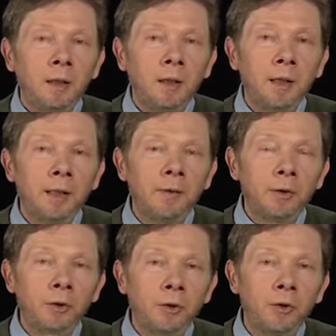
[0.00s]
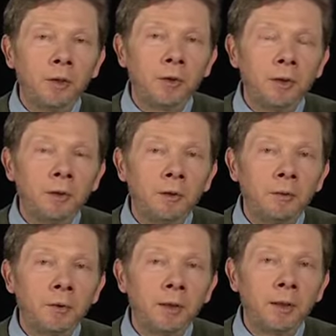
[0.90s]
And the stronger that
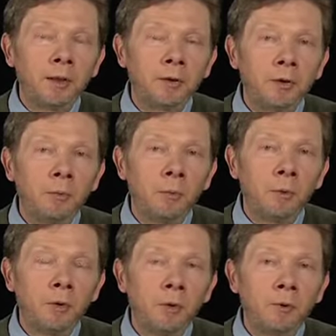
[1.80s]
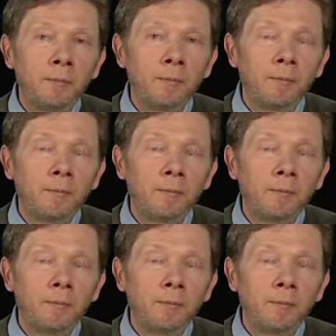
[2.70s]
illusion is, the more